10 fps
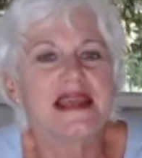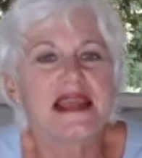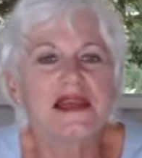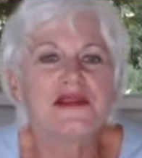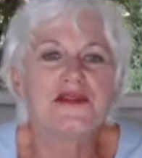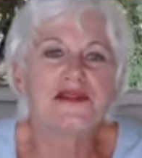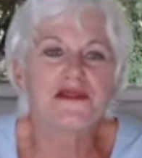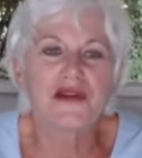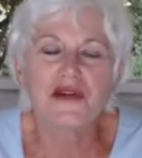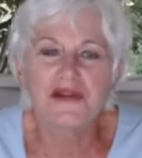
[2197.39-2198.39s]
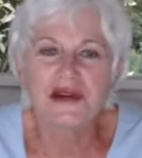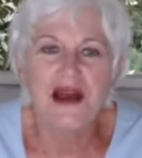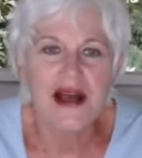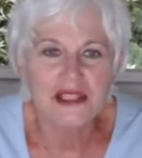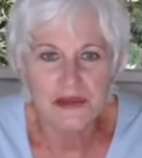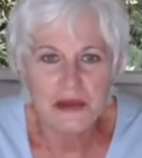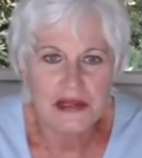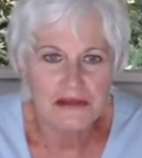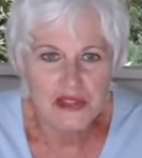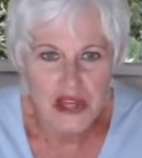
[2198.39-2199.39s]
in the
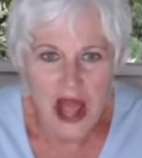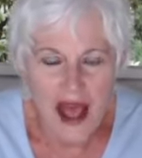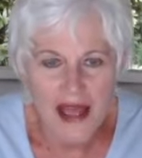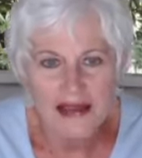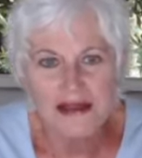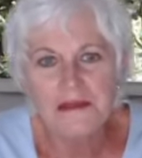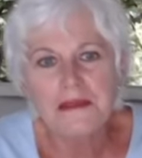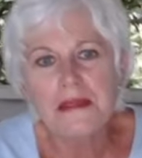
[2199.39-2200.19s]
Gospel of John,